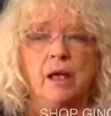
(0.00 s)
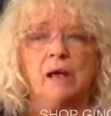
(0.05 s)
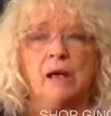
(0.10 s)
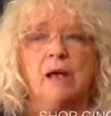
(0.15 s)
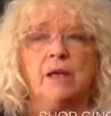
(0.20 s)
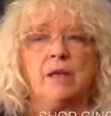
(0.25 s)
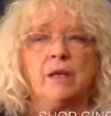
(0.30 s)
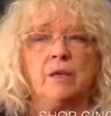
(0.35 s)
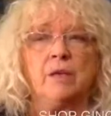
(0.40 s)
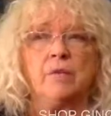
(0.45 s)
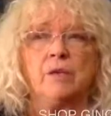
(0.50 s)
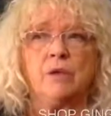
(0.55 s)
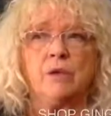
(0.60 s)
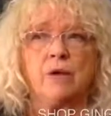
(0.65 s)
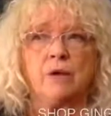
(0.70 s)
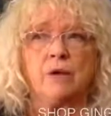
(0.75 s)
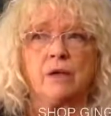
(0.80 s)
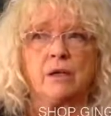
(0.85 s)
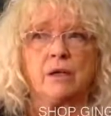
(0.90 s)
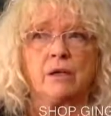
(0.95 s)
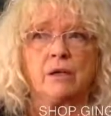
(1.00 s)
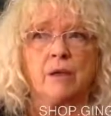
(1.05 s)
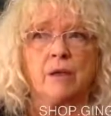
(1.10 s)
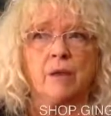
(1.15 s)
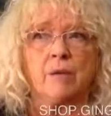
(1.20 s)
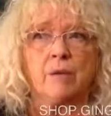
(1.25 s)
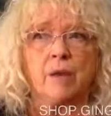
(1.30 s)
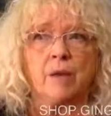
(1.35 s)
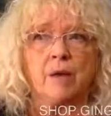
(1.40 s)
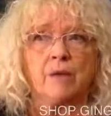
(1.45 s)
I keep talking
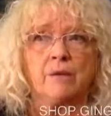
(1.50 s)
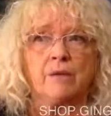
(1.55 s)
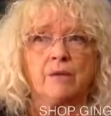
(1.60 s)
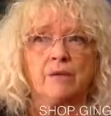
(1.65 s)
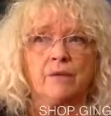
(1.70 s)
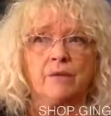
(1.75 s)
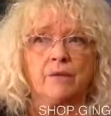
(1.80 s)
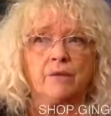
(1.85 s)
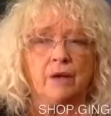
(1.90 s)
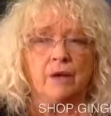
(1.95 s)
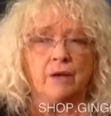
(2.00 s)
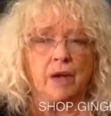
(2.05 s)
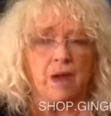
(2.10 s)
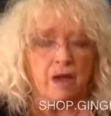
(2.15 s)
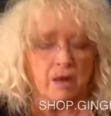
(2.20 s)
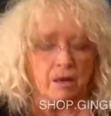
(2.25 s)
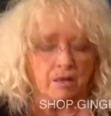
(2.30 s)
about different